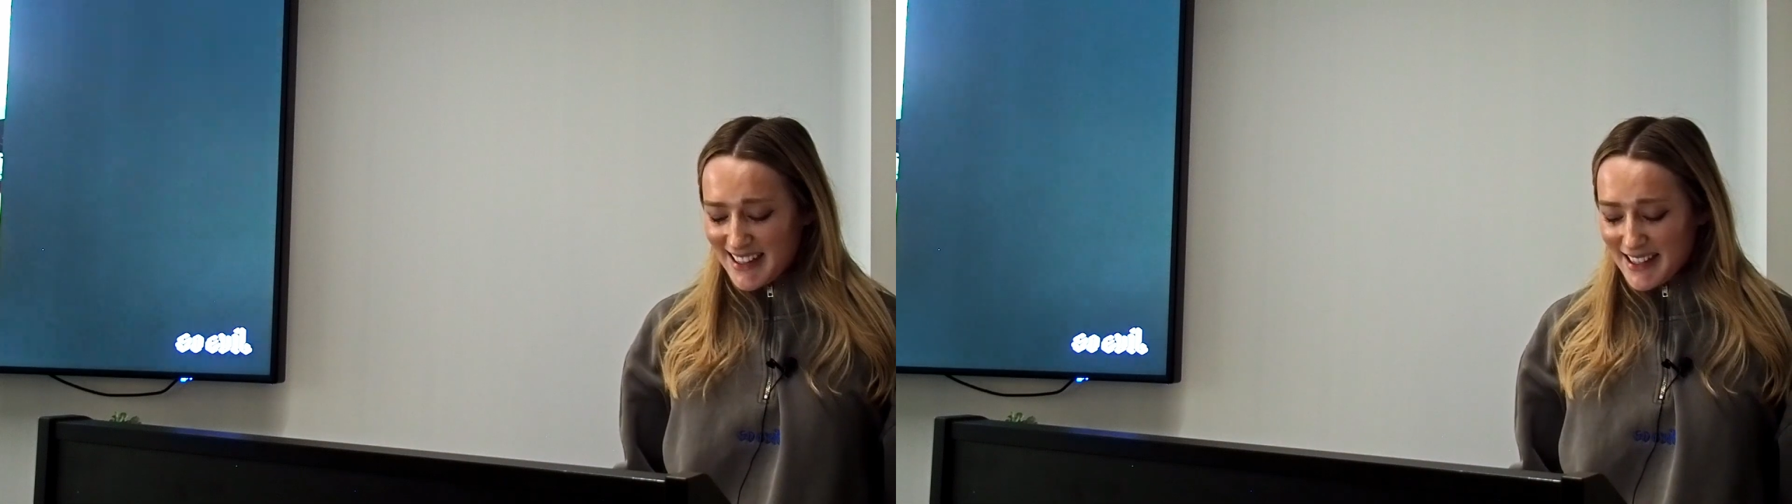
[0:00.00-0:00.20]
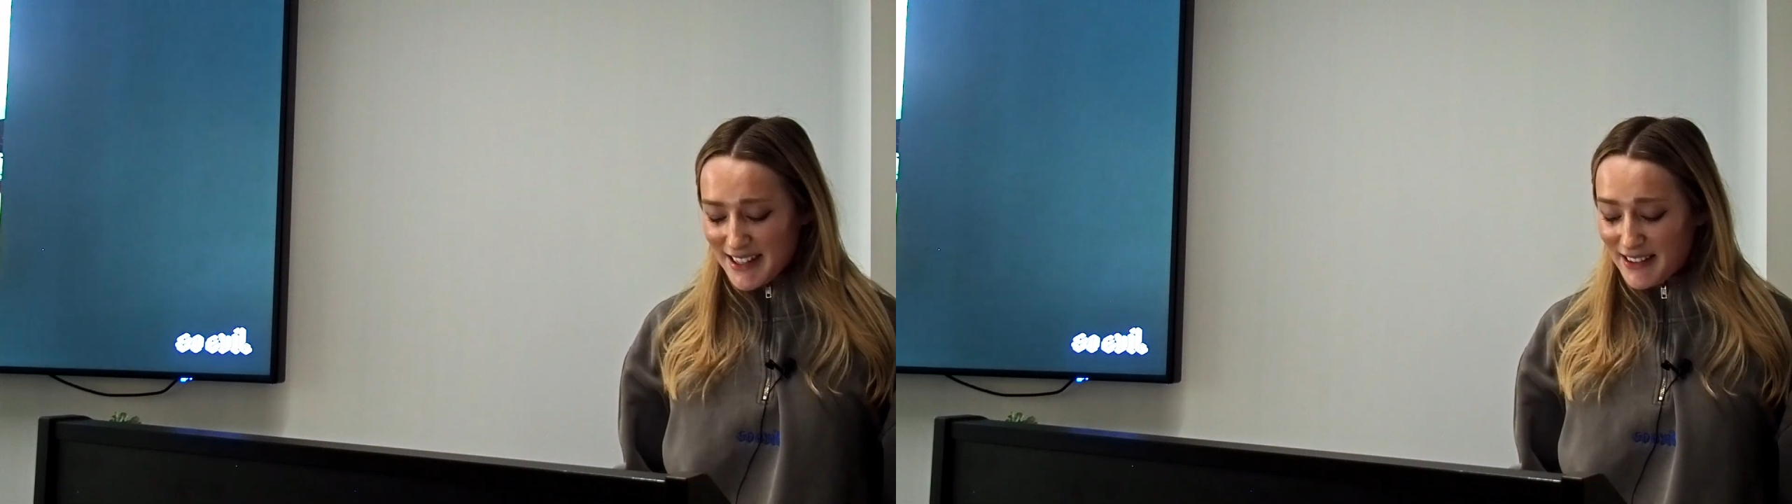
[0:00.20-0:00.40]

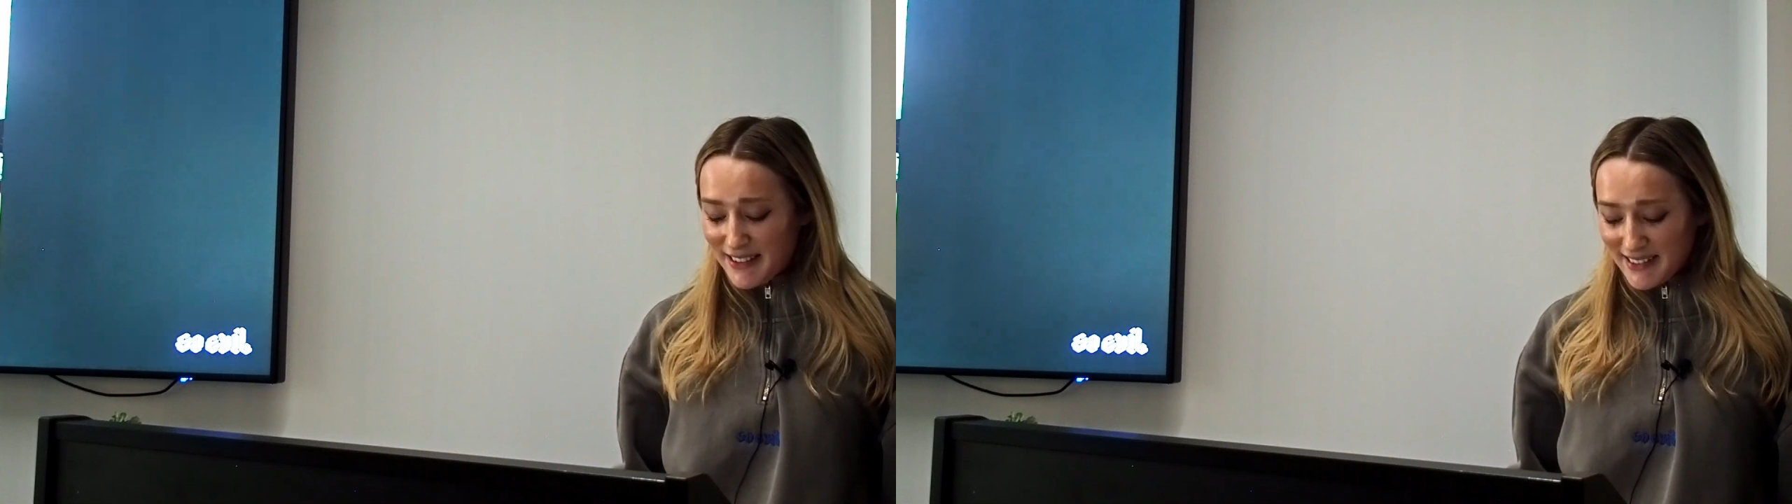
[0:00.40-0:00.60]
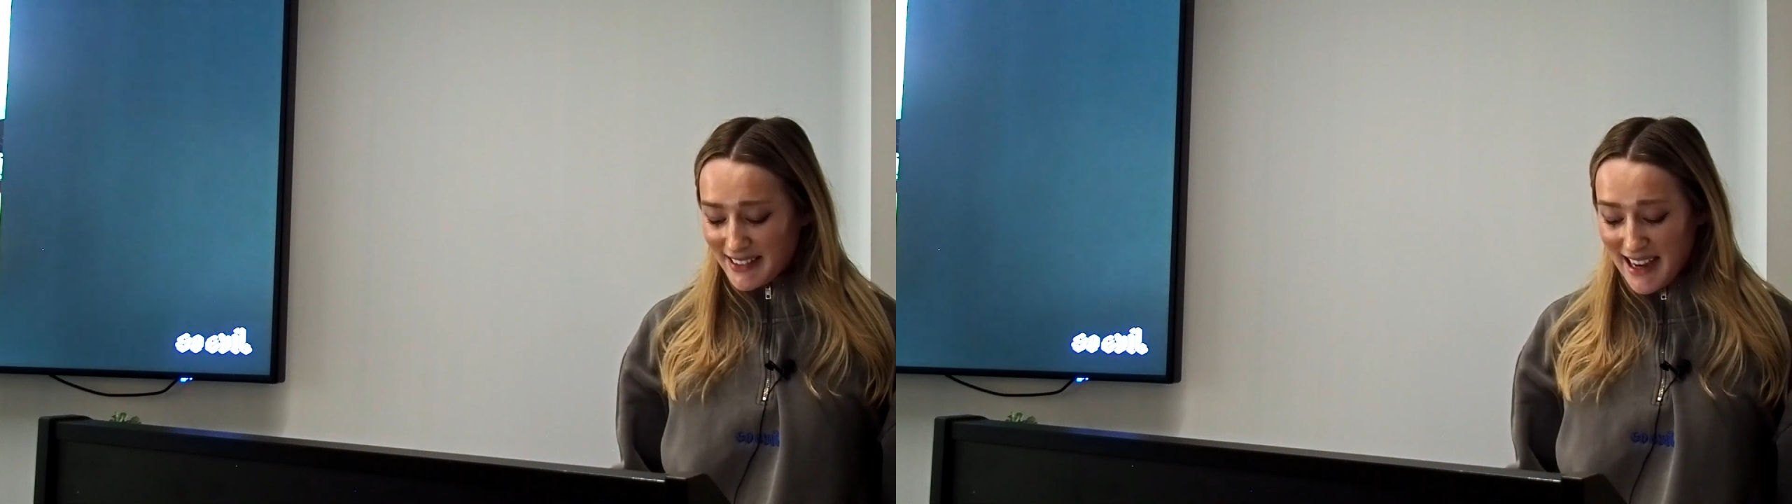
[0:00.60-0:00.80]

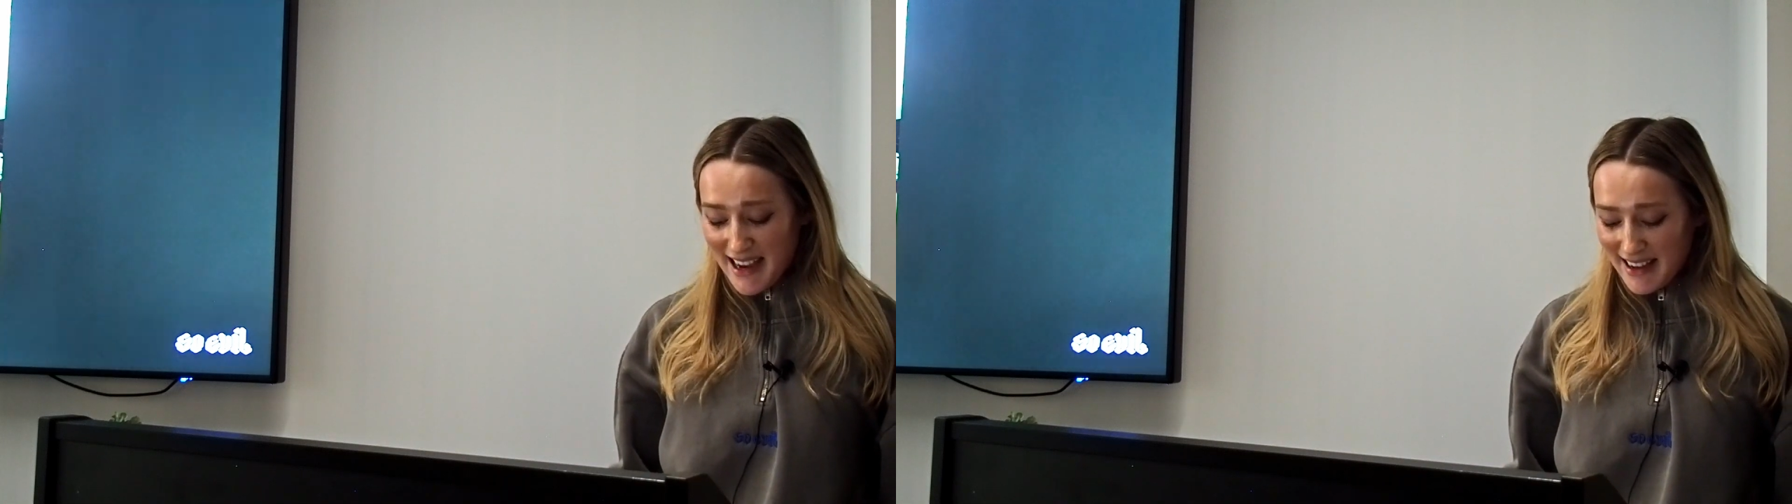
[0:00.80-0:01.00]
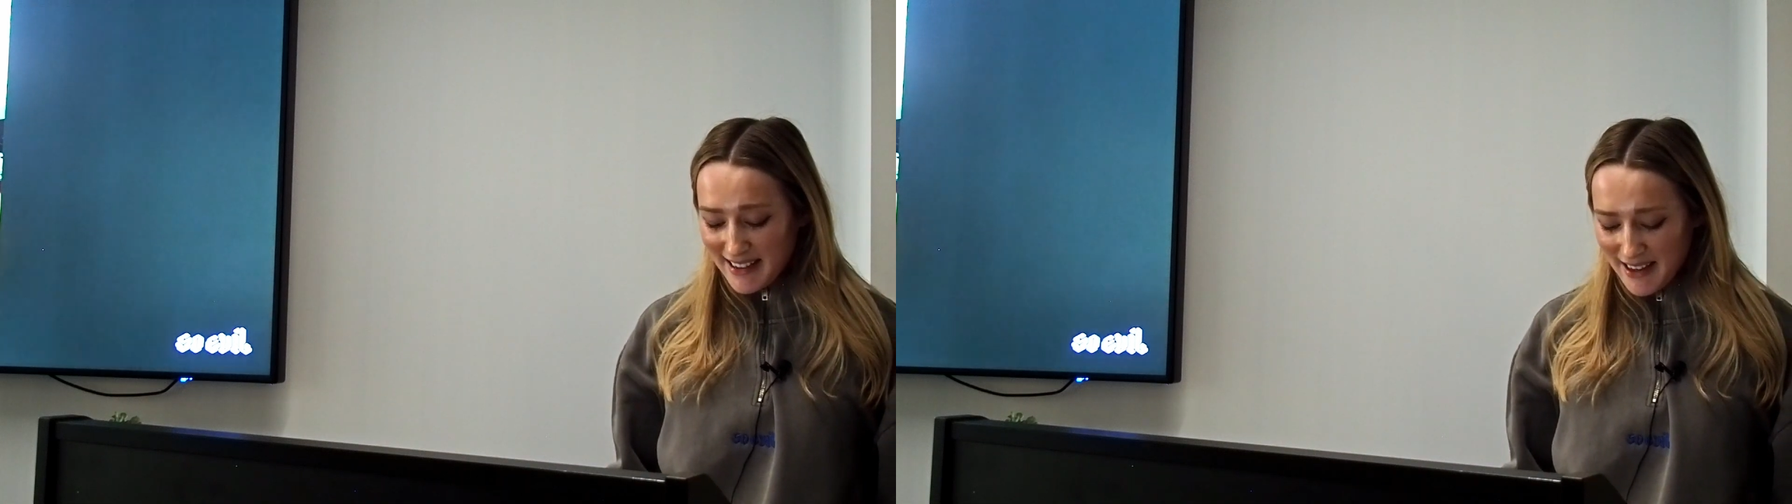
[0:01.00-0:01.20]
So
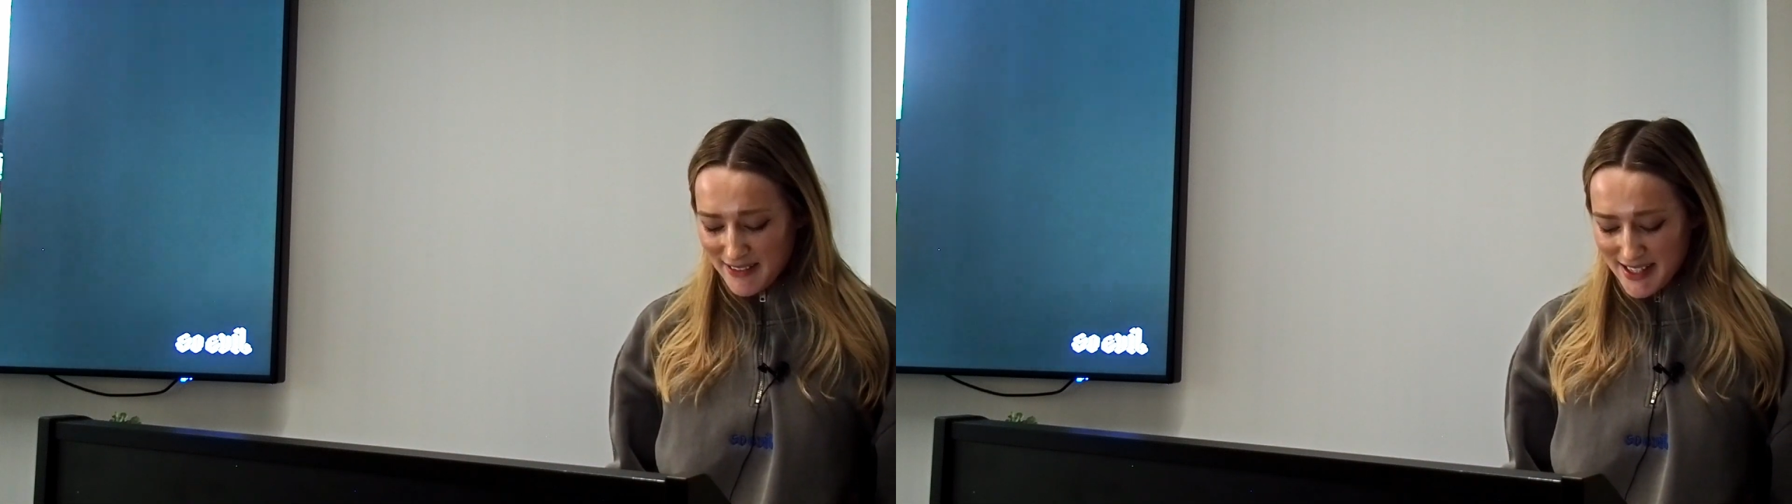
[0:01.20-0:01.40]
yeah, that